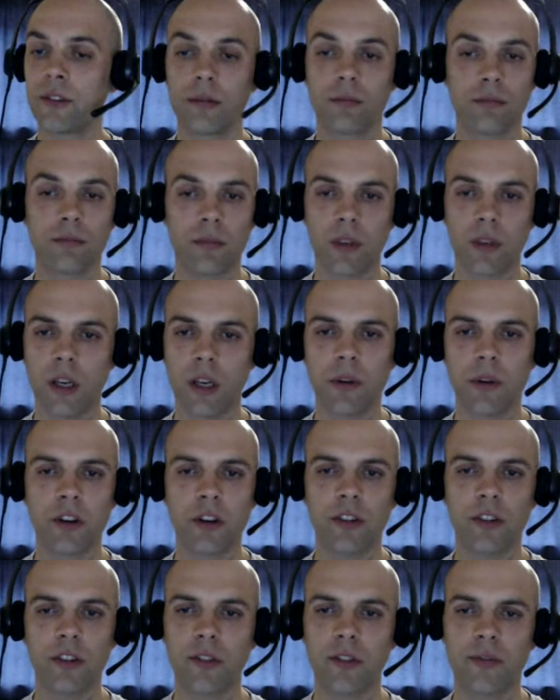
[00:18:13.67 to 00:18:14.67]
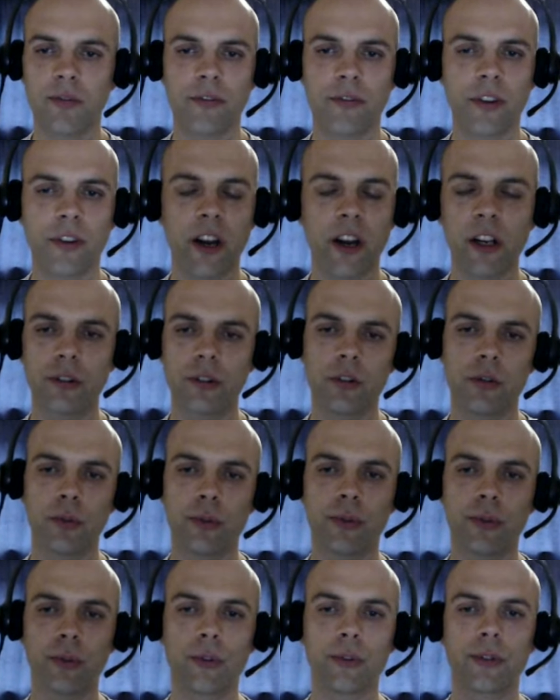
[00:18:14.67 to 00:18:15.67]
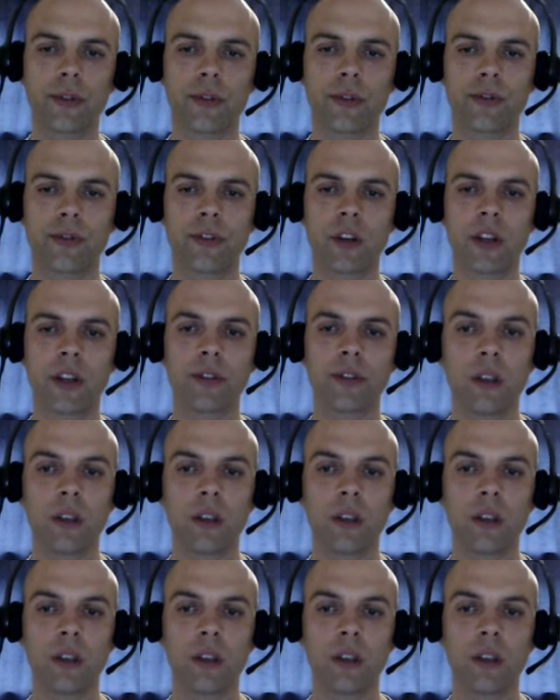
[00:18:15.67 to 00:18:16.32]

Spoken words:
I mean, it's valuable on all sorts of fronts.